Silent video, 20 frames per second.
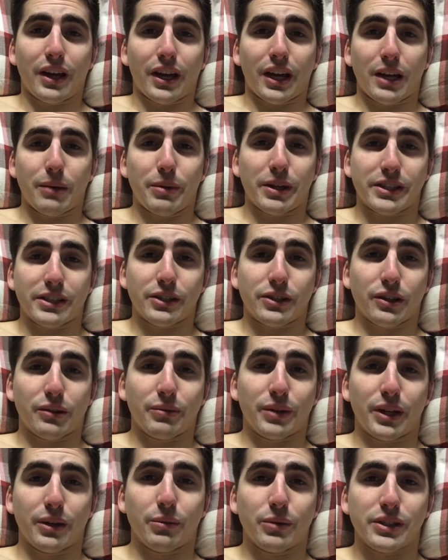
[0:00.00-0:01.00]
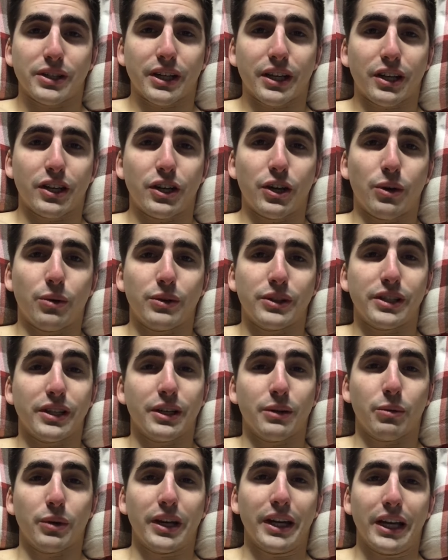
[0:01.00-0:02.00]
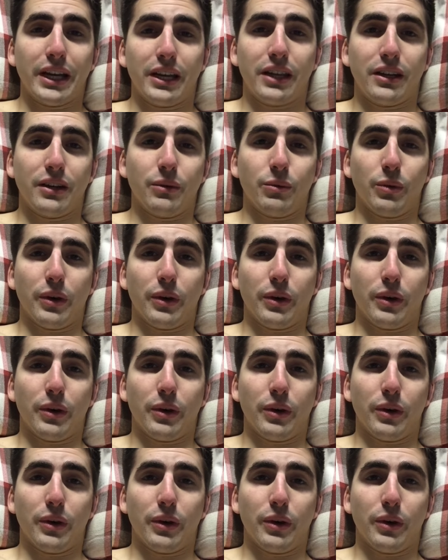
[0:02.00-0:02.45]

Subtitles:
He basically told me he wasn't going to know until he went in